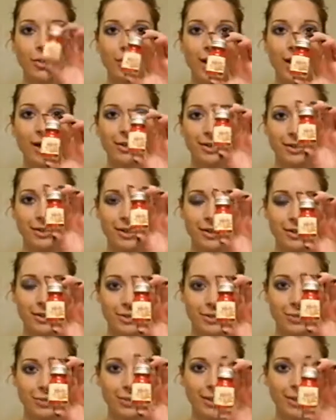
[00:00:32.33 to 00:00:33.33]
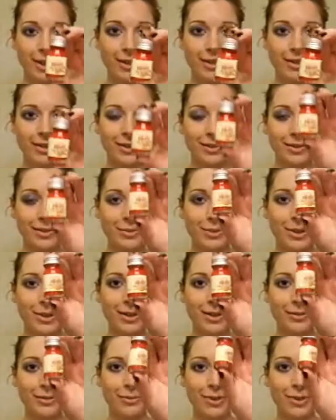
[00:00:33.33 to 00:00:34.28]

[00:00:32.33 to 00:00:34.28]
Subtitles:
actually did make it to be